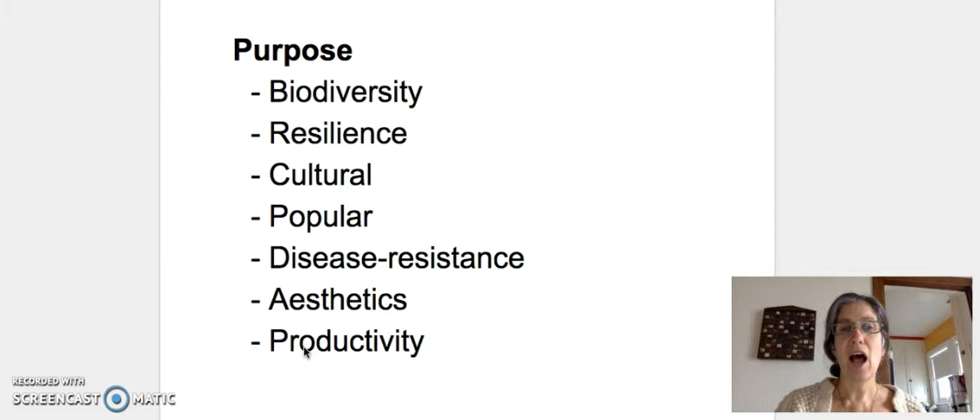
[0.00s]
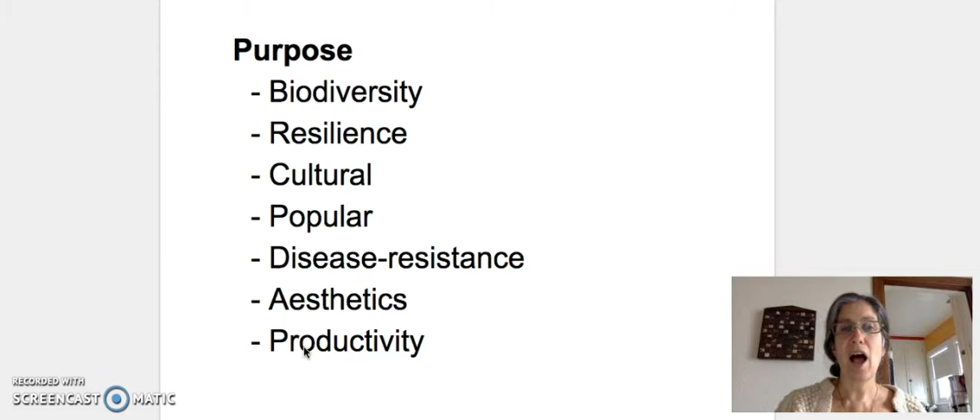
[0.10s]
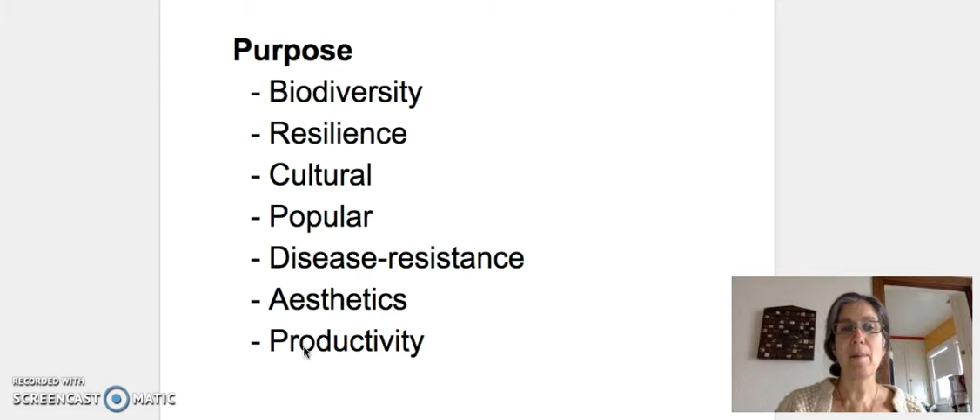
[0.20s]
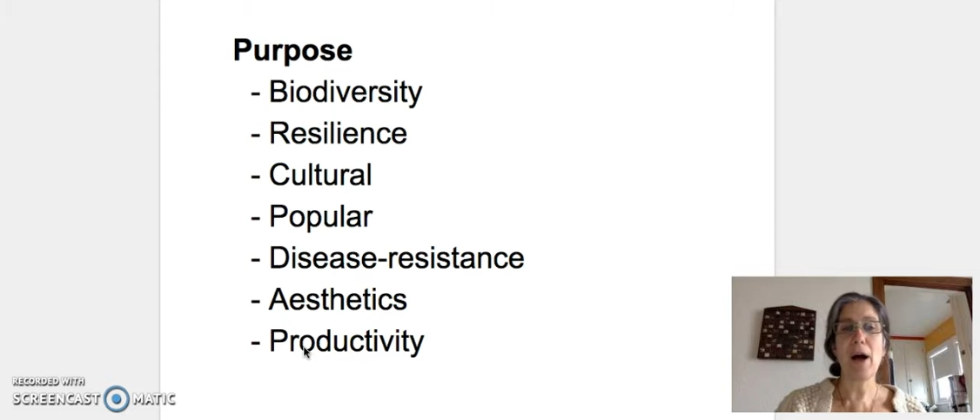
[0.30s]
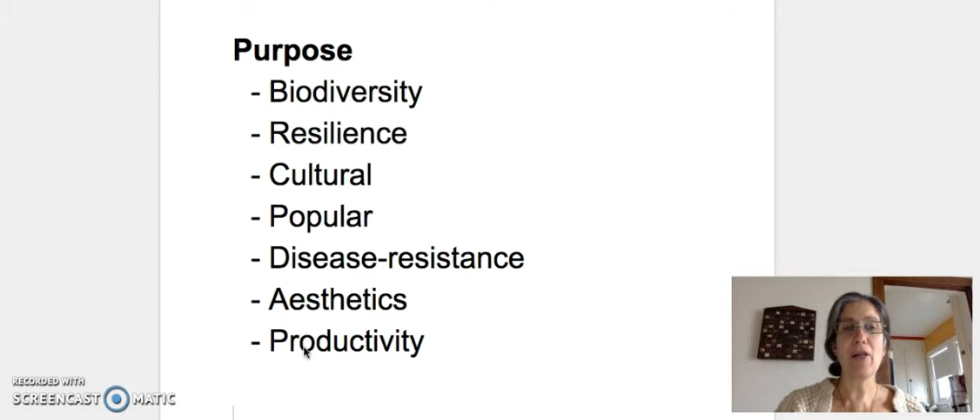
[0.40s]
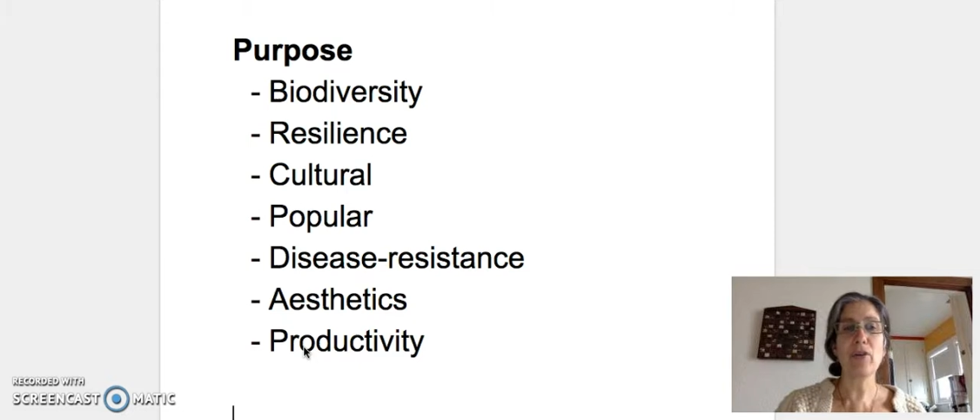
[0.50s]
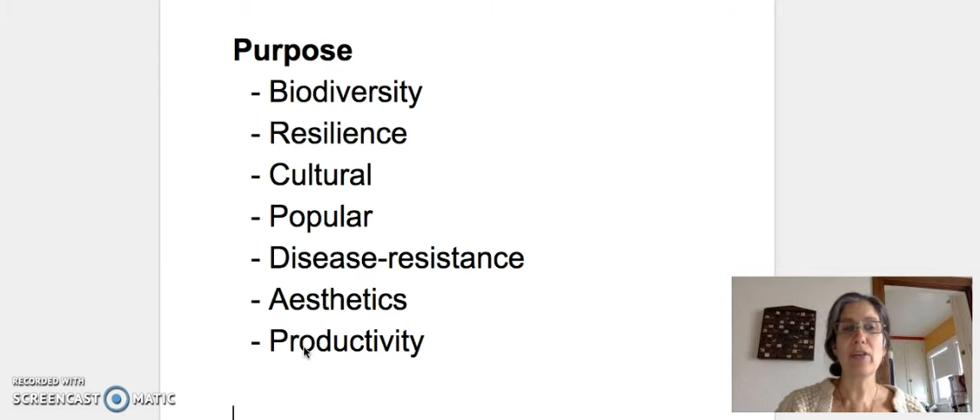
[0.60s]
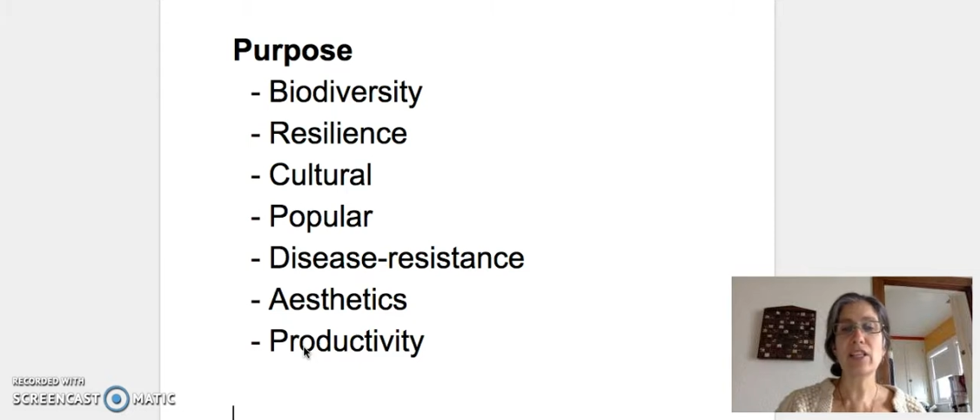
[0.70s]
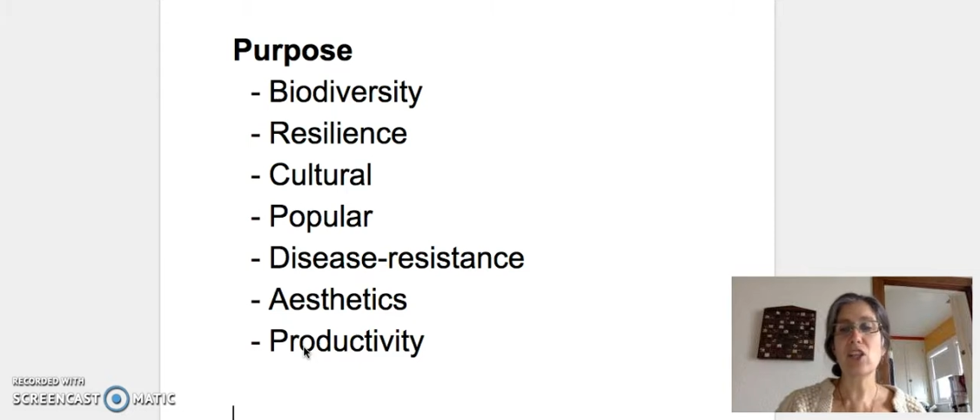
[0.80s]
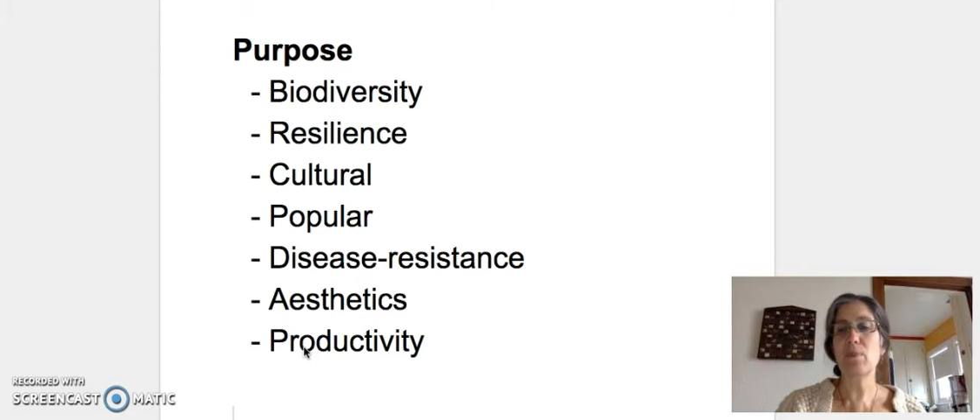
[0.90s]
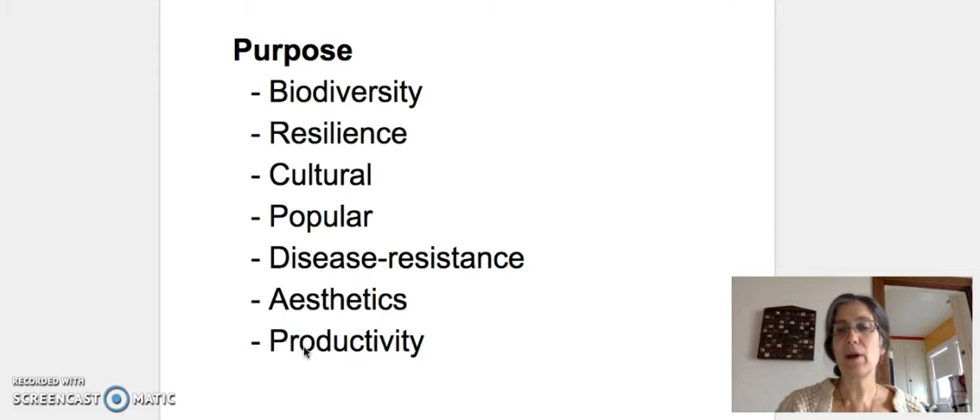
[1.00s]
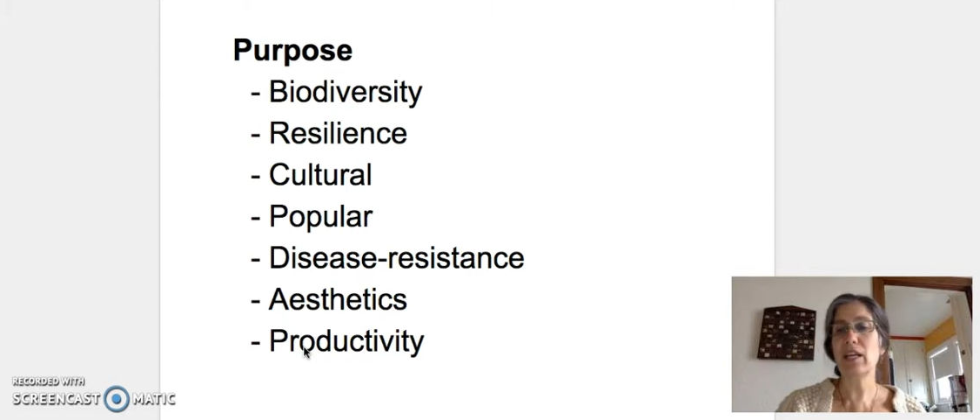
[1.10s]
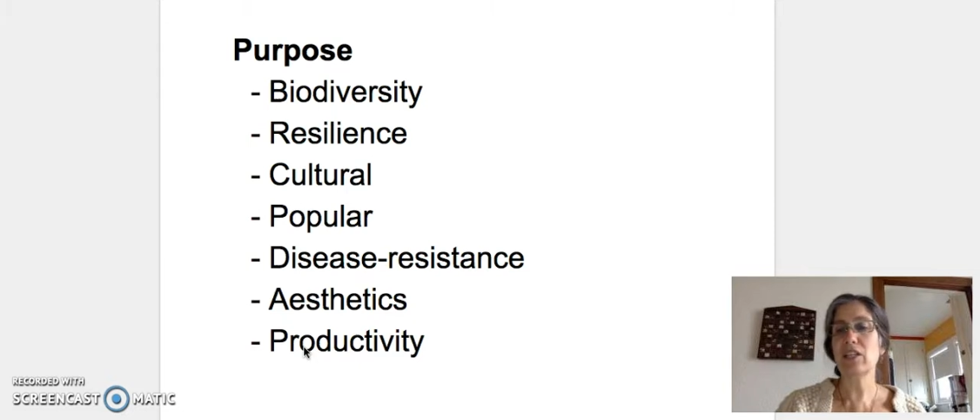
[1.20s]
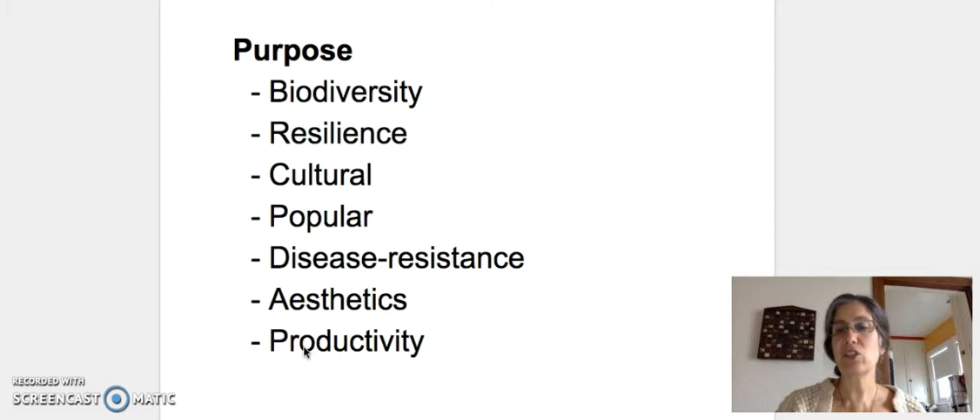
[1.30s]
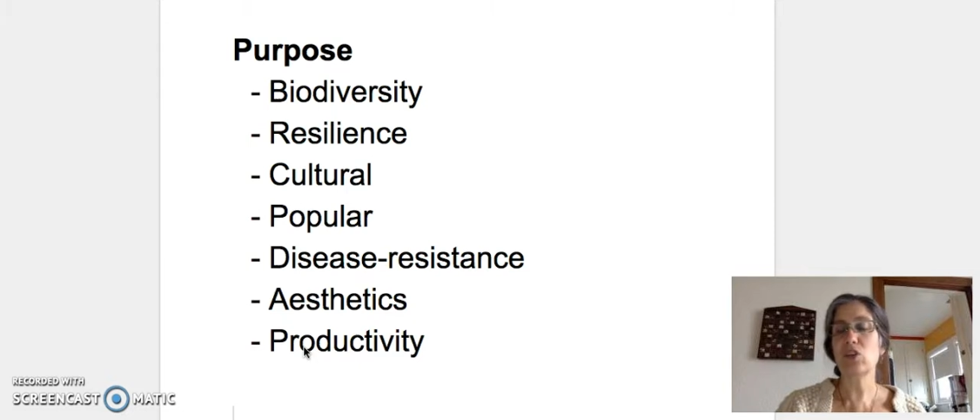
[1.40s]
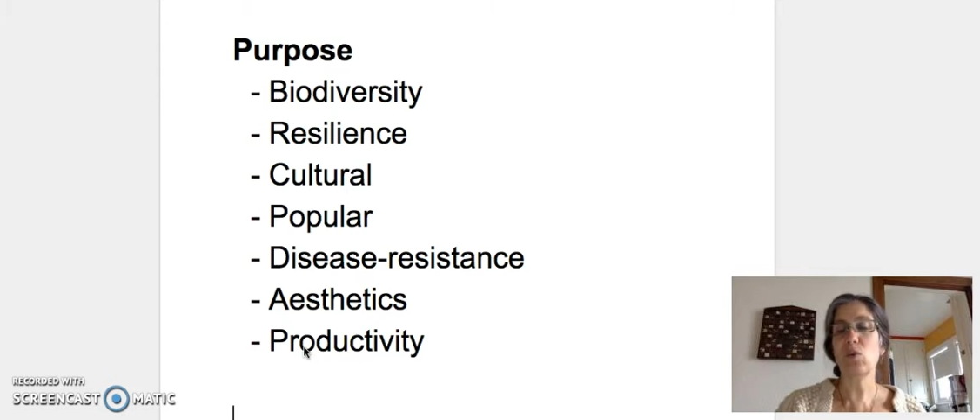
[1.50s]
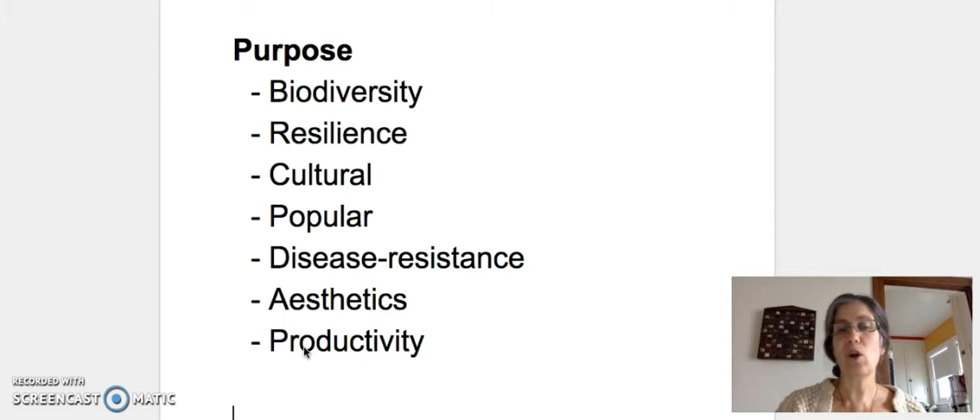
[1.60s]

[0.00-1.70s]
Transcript: Other things that you might consider